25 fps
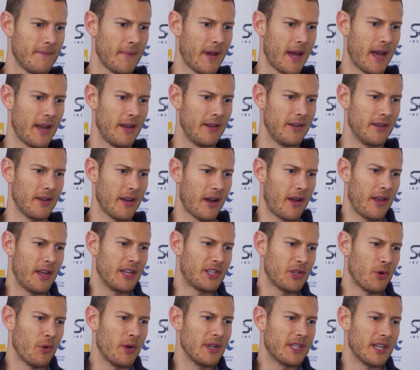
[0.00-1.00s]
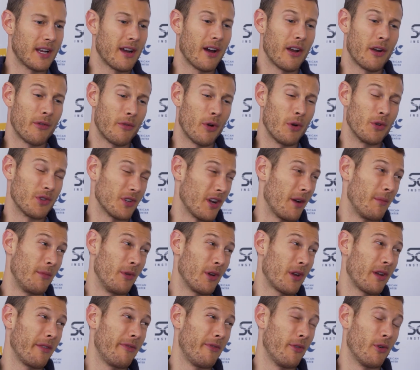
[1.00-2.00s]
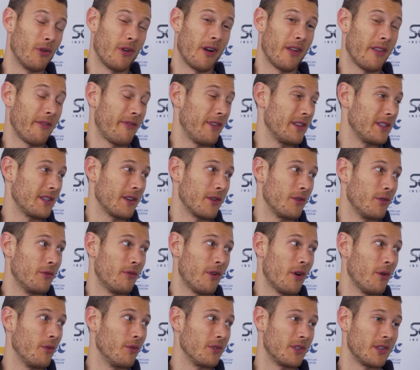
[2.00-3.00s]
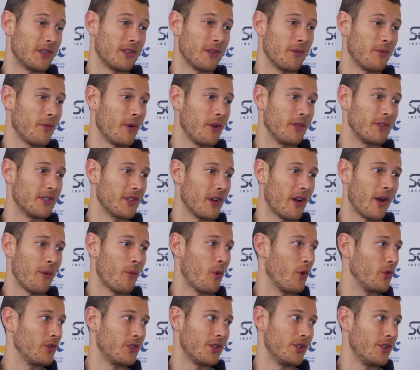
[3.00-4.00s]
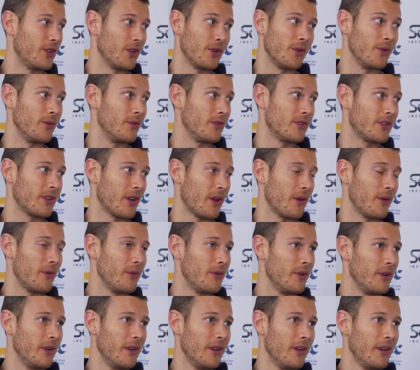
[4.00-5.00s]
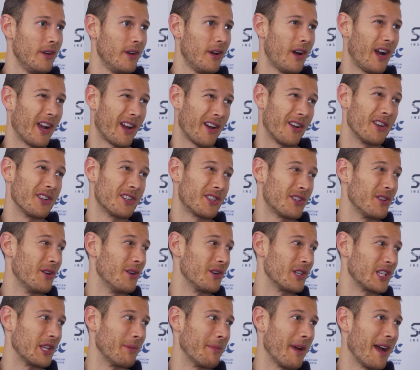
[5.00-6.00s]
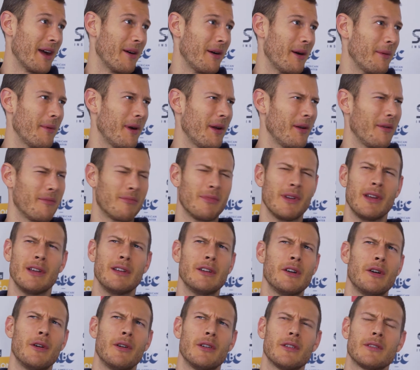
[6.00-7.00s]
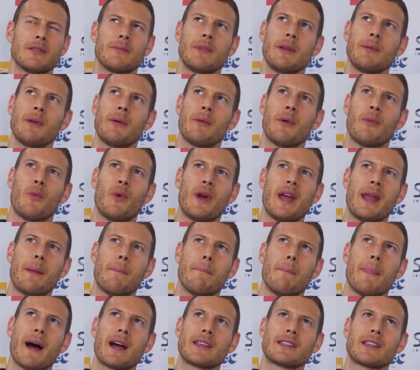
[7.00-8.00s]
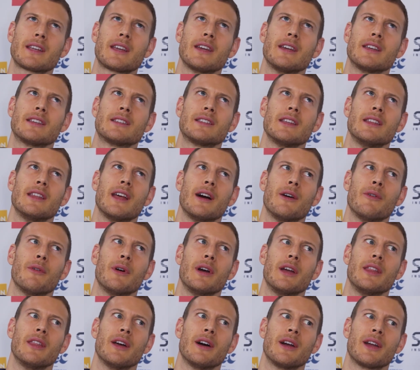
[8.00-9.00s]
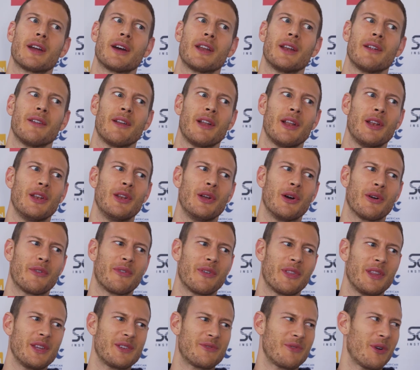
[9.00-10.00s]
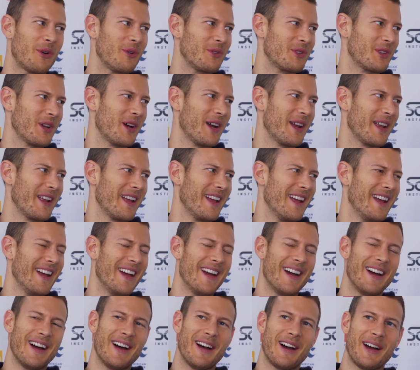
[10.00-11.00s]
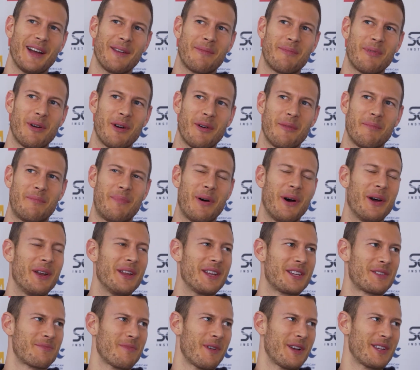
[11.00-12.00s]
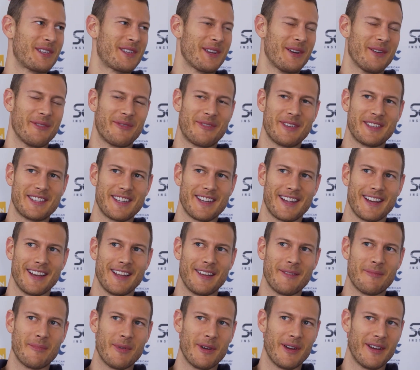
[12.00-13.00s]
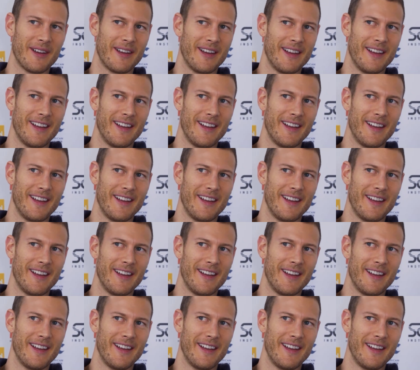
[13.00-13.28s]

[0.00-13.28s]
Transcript: And it's always the kind of roles that I'm looking for, like the physical roles is the ones that I want to do, so I kind of search them out. Maybe I'm a weird masochist in that way, that I kind of like look for these roles that I punish myself physically, but